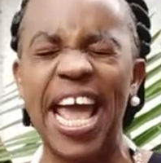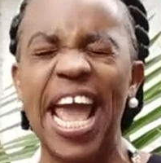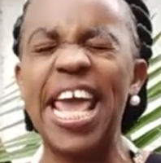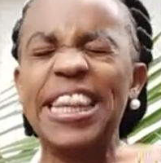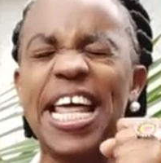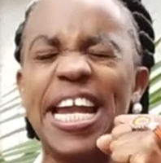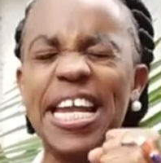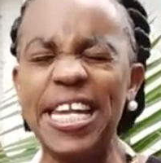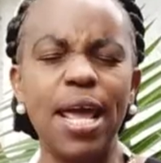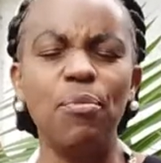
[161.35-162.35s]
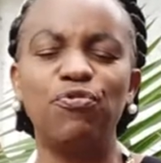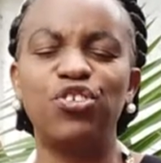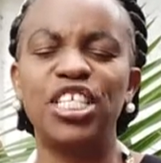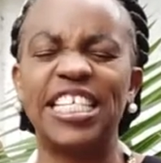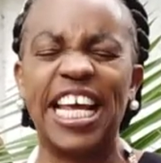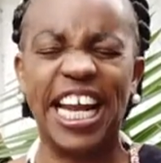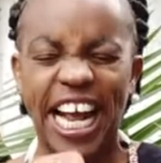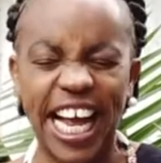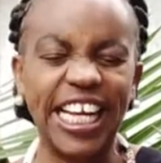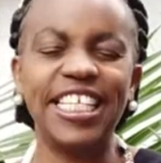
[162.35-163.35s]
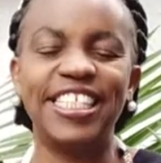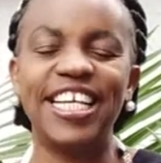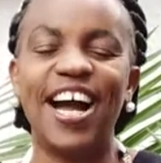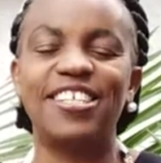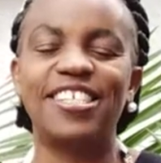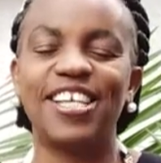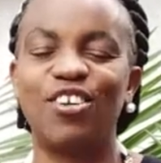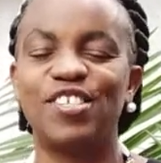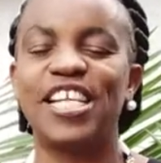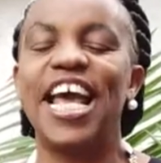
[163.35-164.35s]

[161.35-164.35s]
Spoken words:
in the name of Jesus, encouraging ourselves.